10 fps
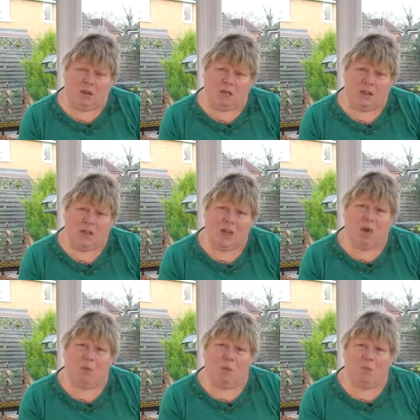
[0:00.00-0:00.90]
on it.
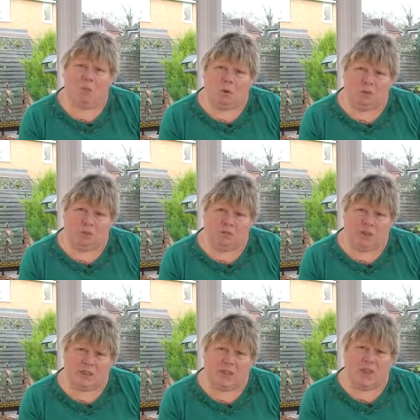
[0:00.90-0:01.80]
We monitor
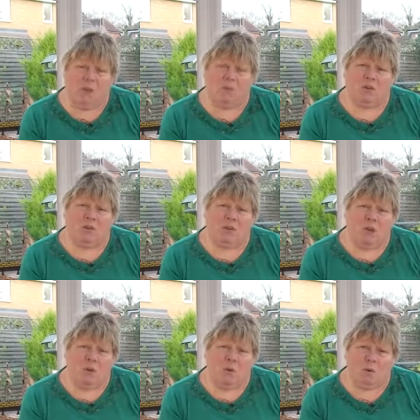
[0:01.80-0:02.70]
it. We
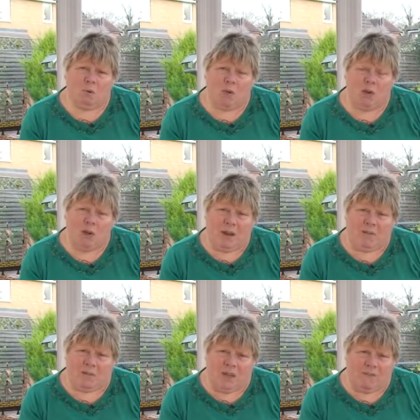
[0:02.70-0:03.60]
don't
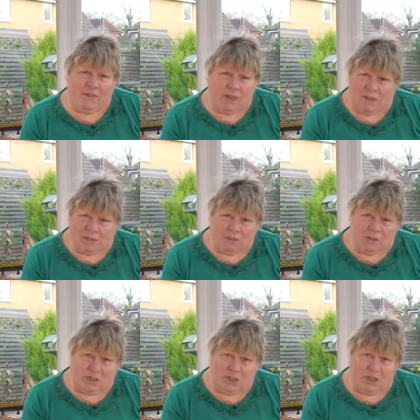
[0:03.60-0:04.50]
have to have any
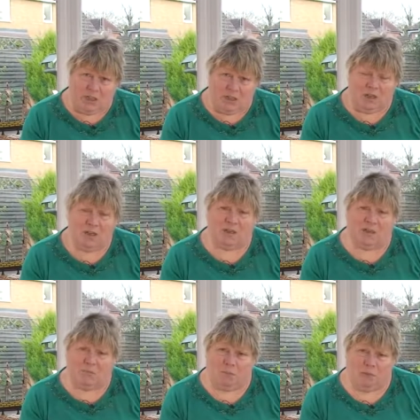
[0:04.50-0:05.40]
screening like
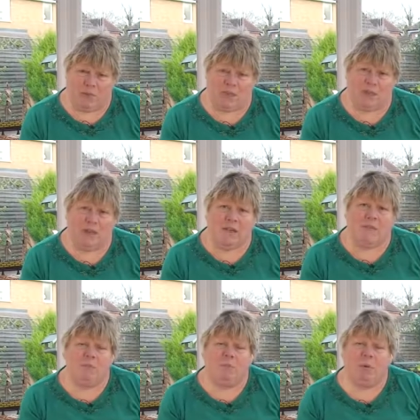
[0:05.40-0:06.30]
some breeds.
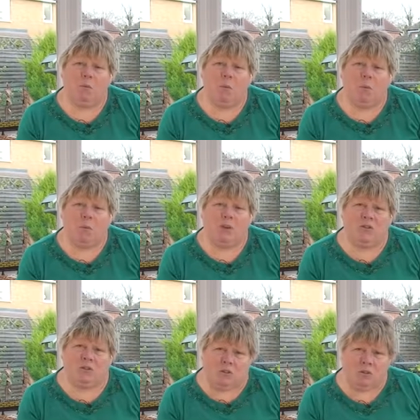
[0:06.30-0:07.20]
But what we
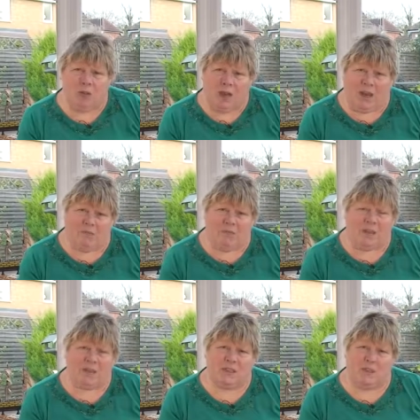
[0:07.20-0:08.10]
do have
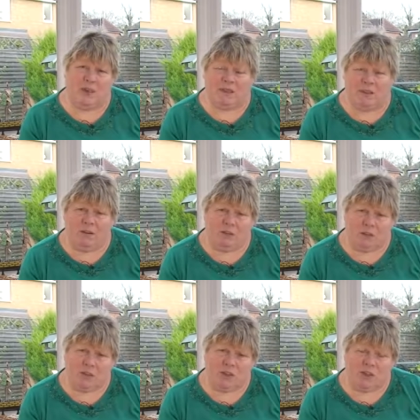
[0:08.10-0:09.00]
is we have the
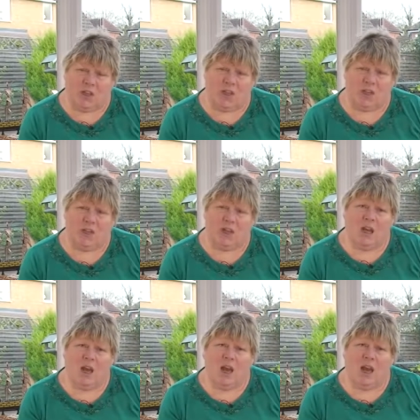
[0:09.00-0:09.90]
health questionnaire,
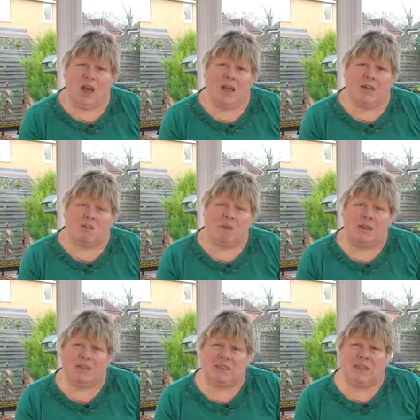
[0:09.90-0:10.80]
and
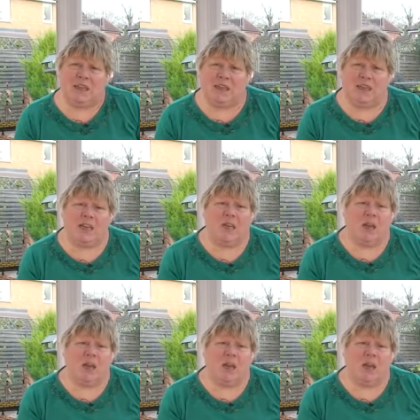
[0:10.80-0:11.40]
basically